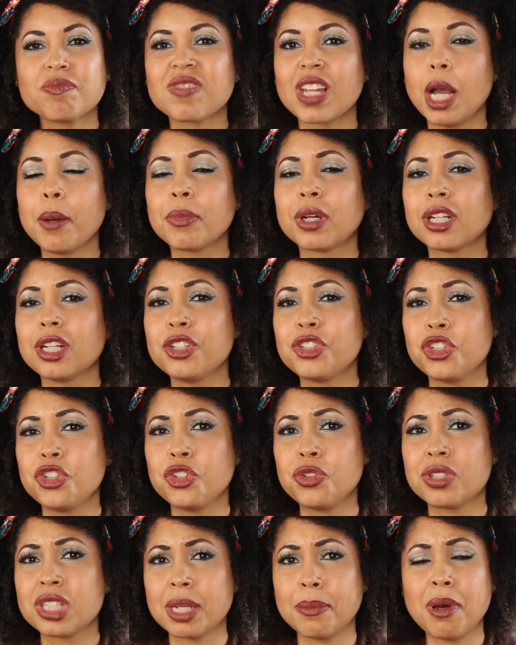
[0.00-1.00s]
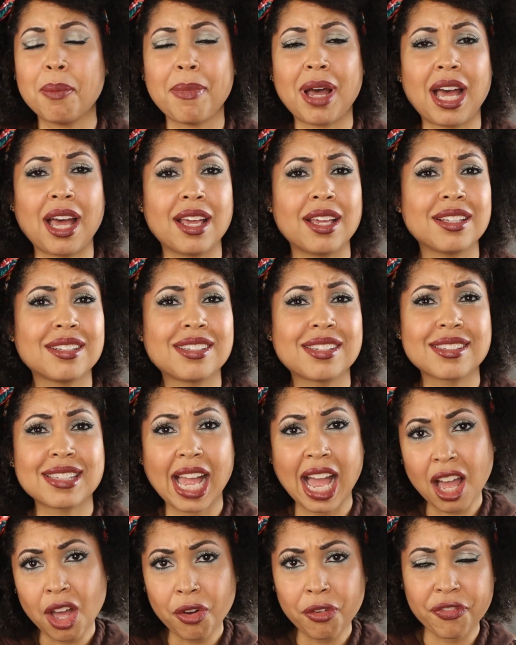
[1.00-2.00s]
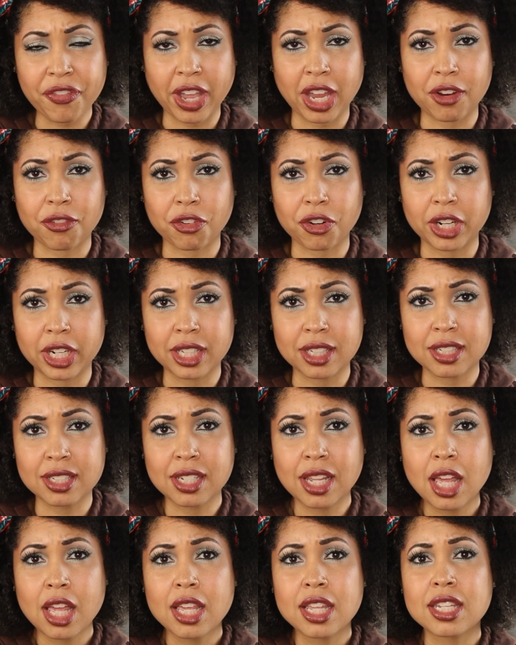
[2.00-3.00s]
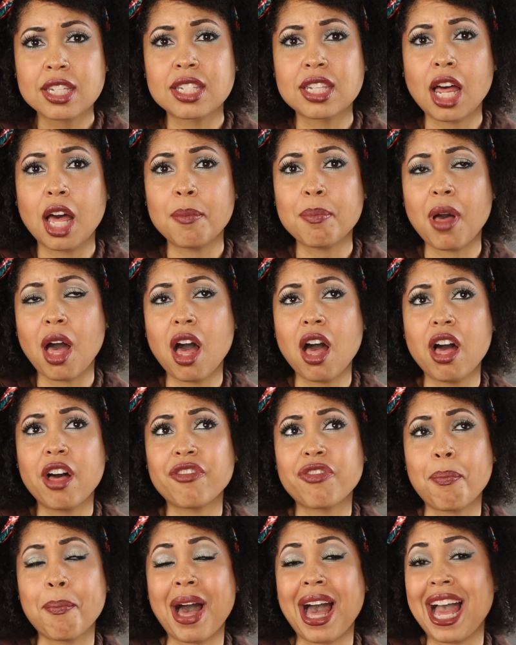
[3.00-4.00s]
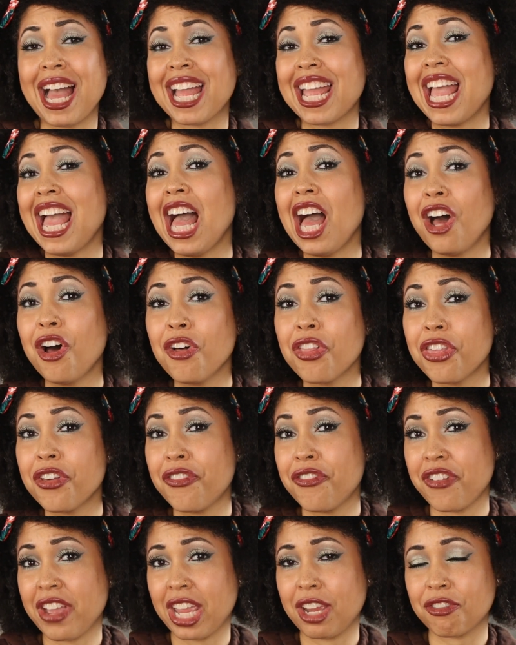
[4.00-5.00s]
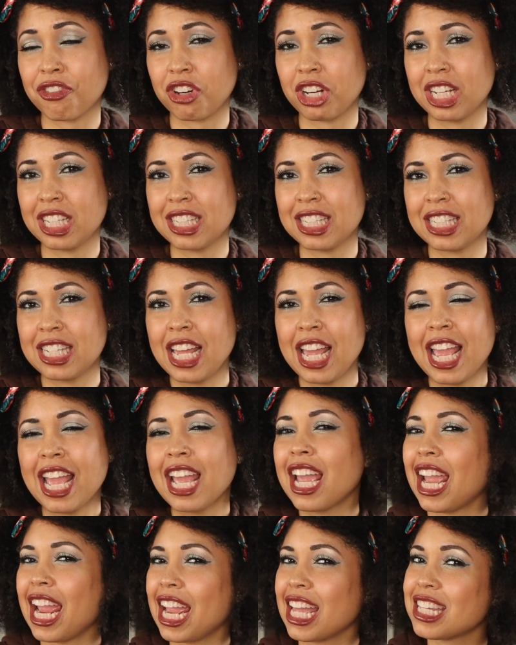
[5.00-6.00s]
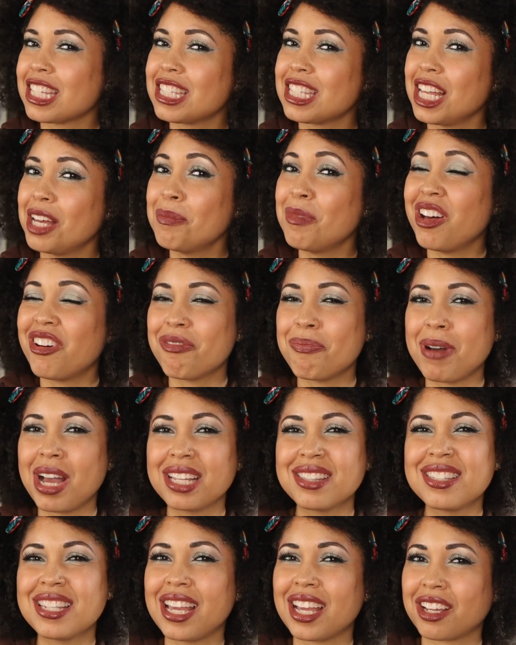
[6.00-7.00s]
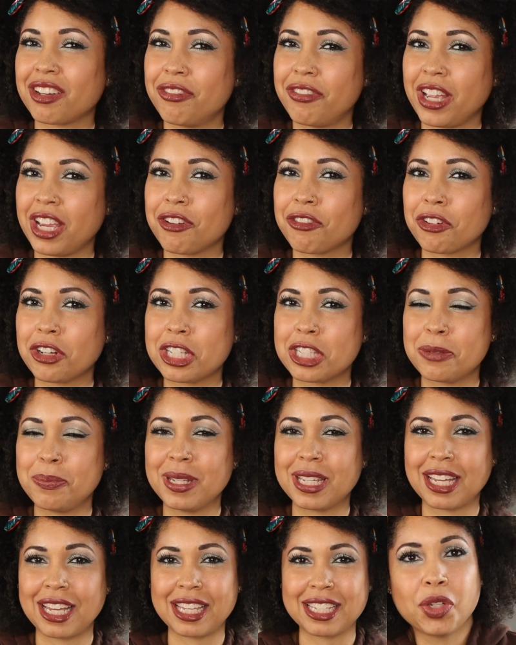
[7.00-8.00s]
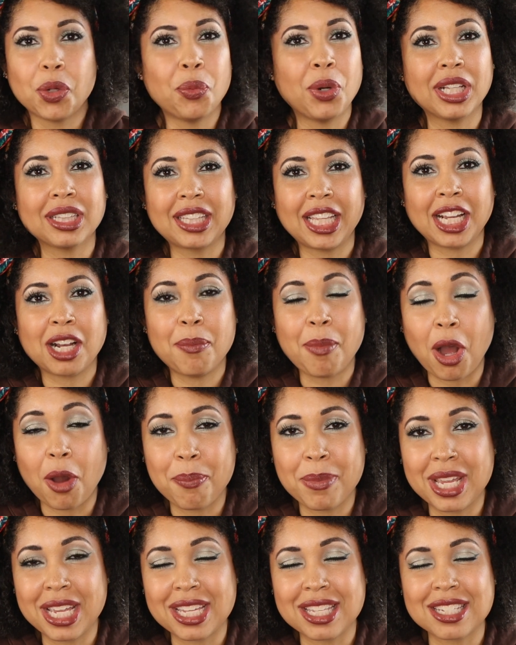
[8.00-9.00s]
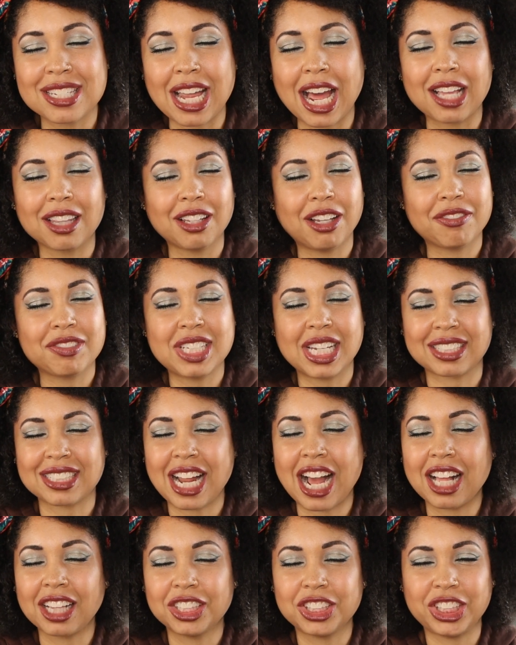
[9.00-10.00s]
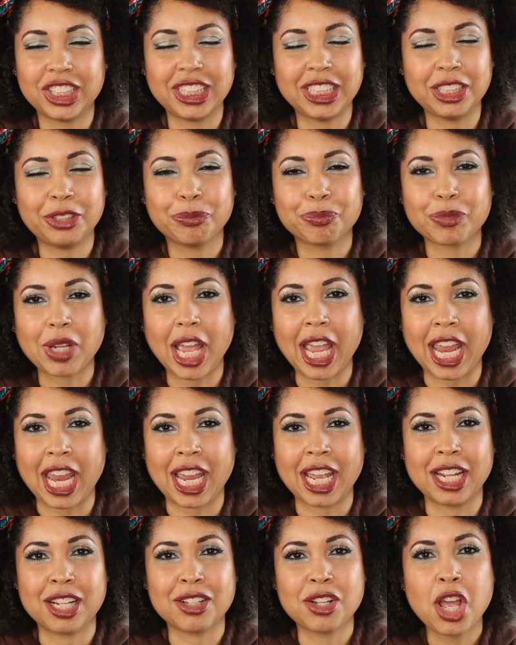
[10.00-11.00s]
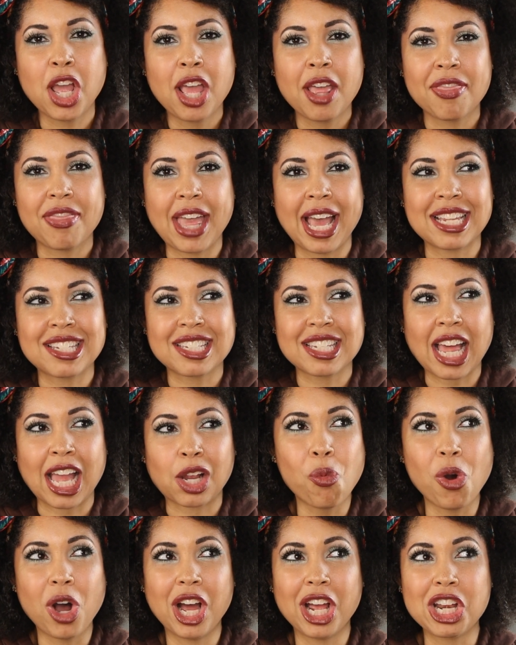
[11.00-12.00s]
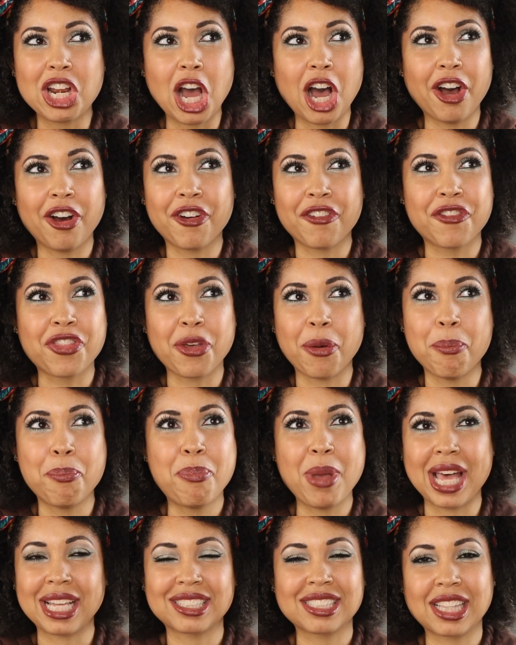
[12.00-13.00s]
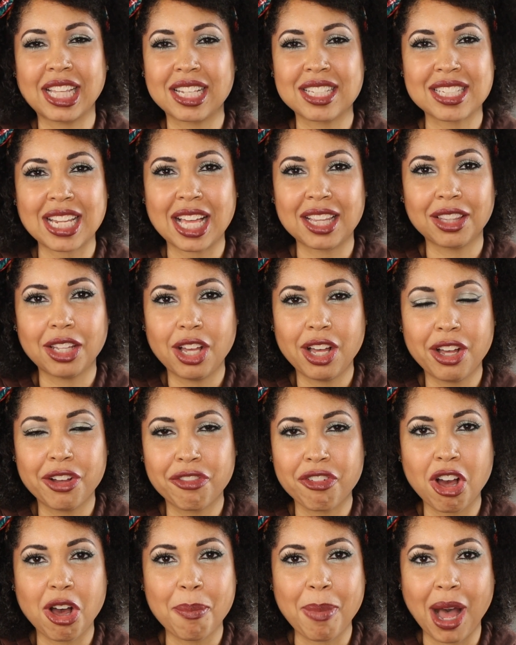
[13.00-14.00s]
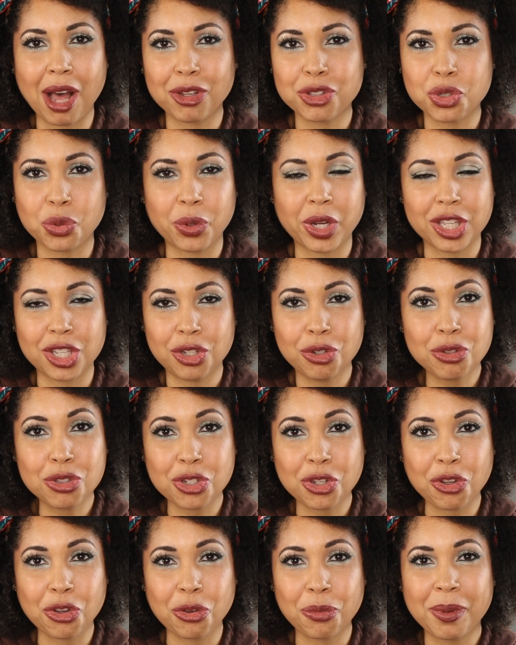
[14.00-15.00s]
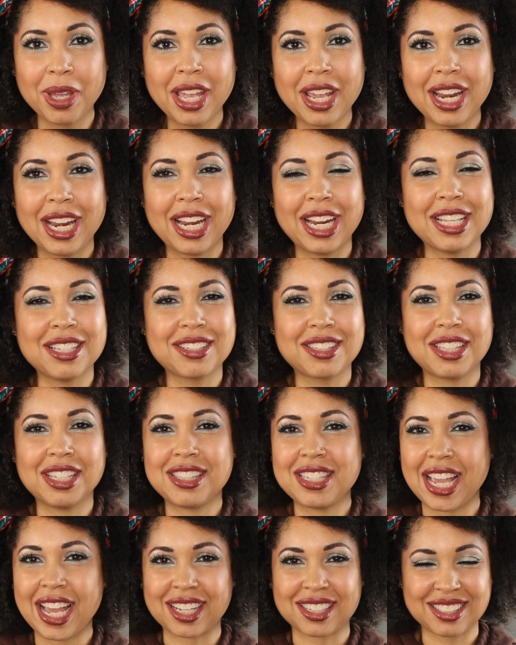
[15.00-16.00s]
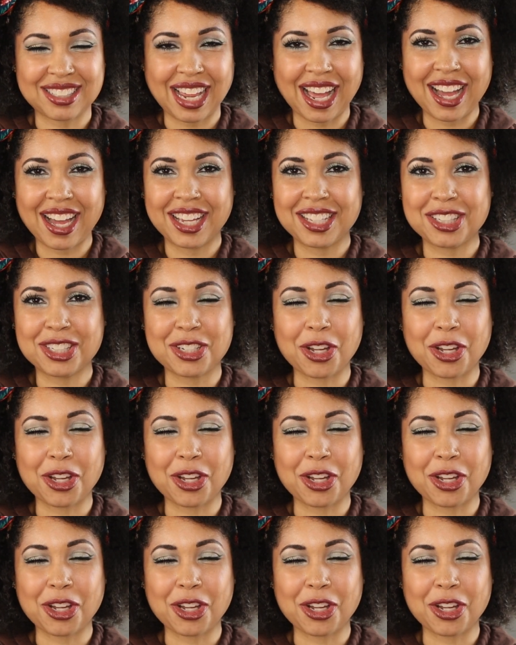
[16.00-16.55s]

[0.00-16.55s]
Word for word: I'm gonna do some of my style favorites, some of my health favorites, and some of my tech favorites, because one thing about me is I love technology, and that's like one of the best things I love about doing YouTube is the tech side.